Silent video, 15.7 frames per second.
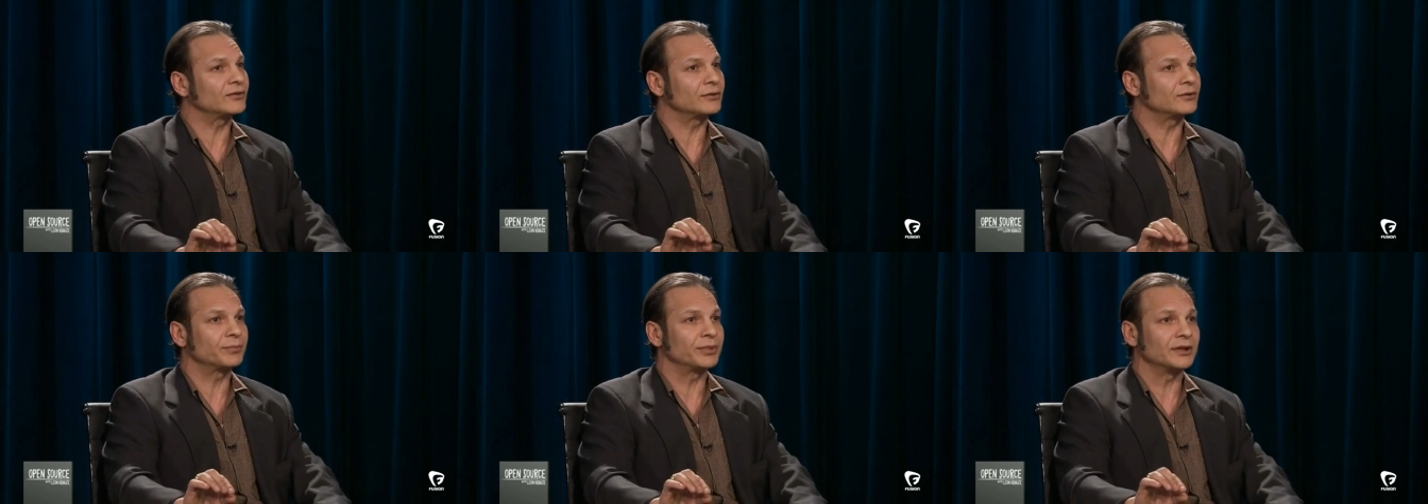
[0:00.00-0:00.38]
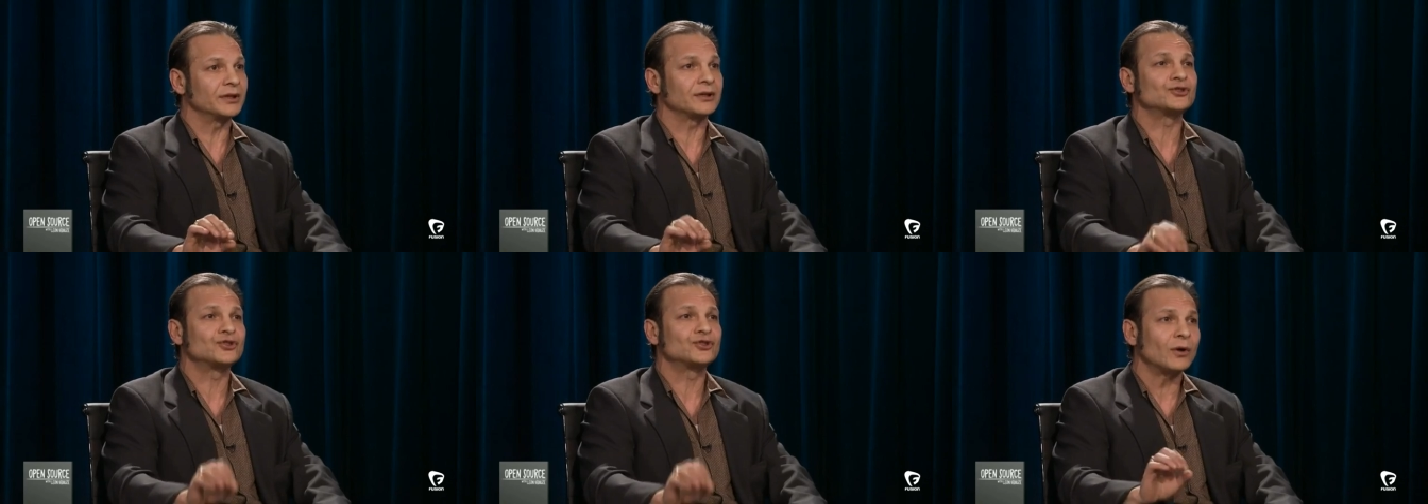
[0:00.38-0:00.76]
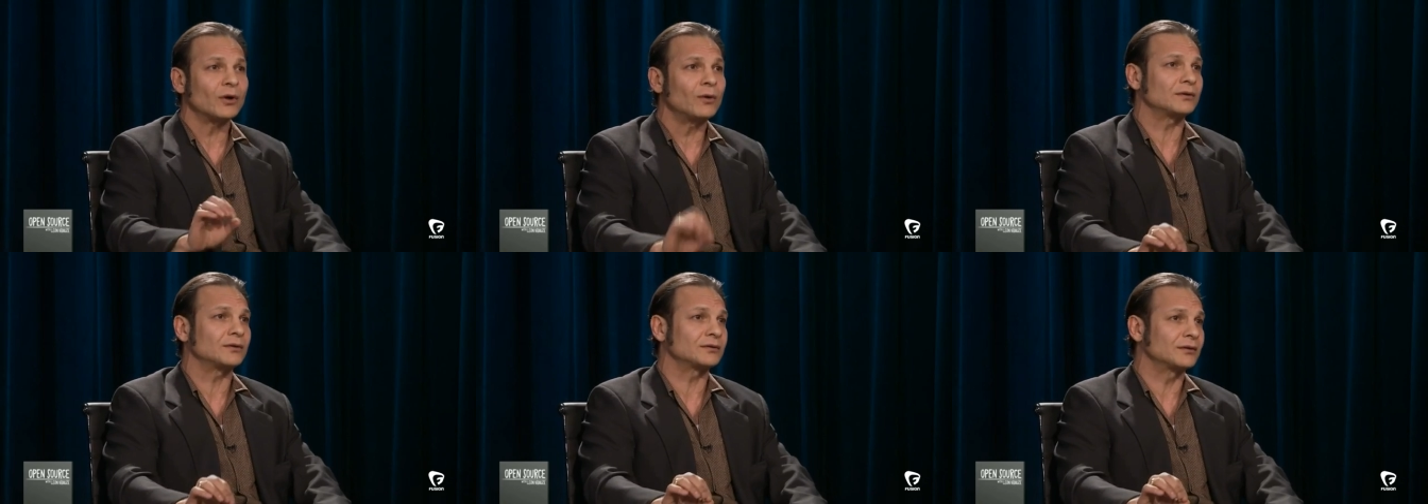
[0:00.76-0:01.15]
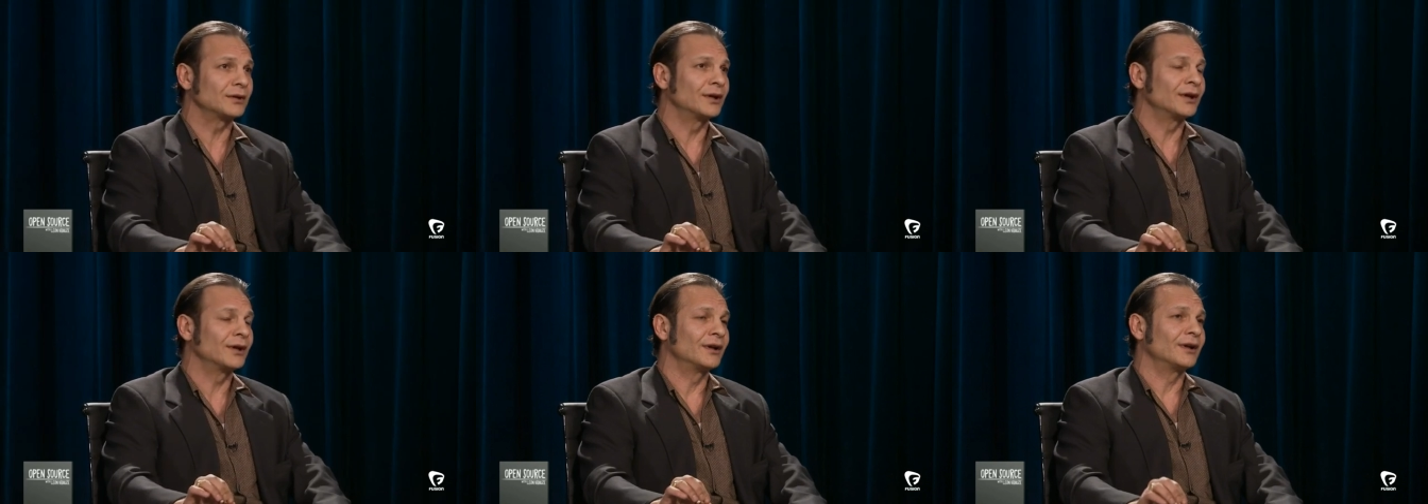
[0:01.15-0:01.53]
to be cajoled
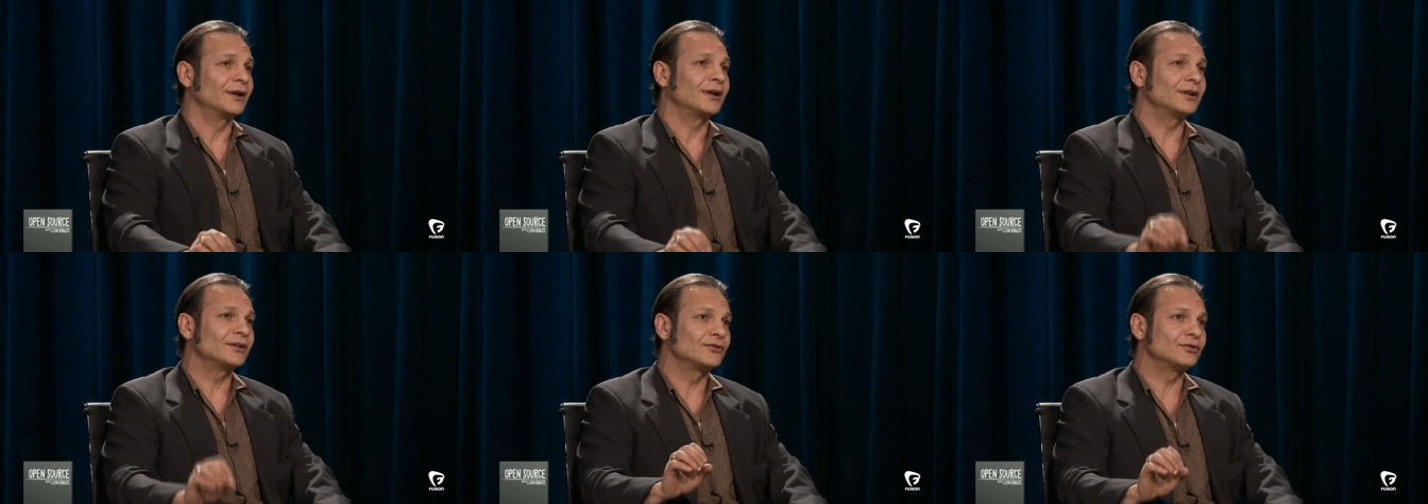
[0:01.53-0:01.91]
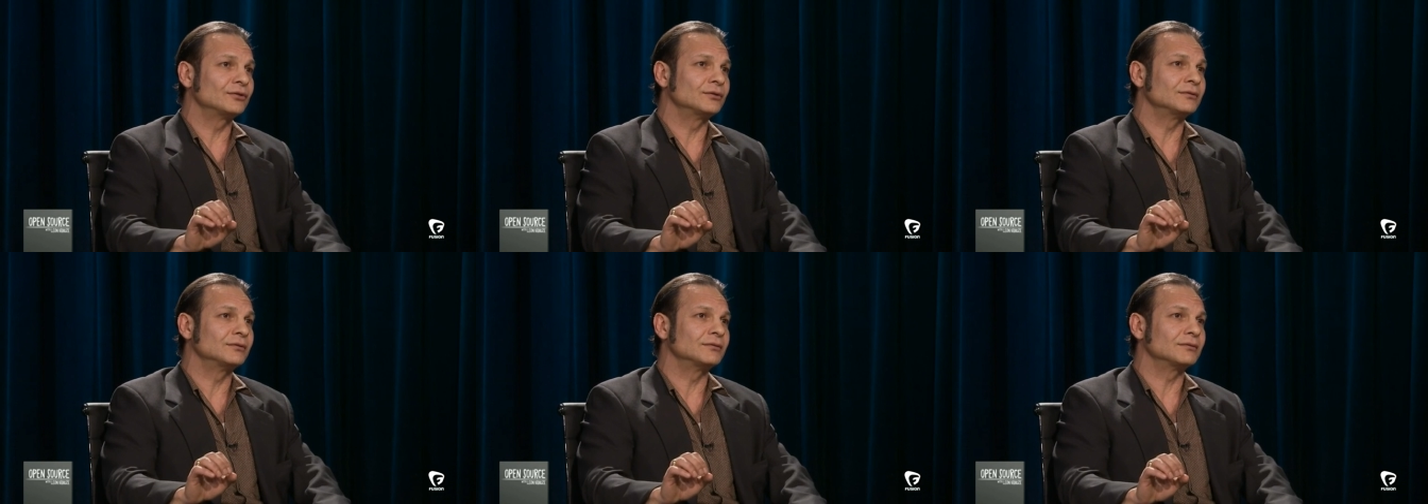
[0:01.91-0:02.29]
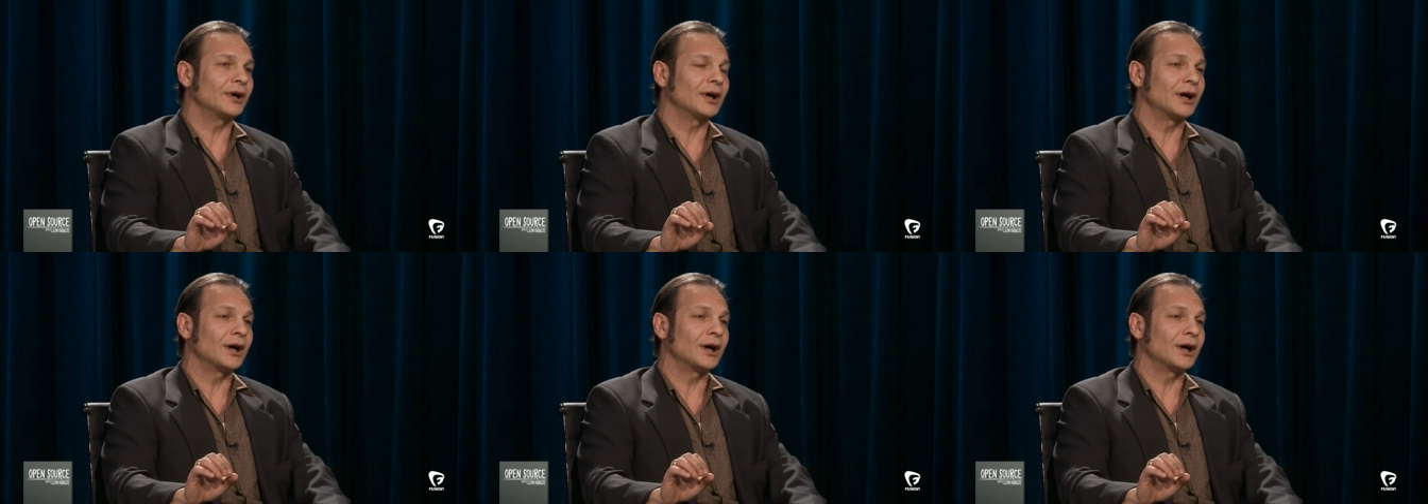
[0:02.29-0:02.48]
into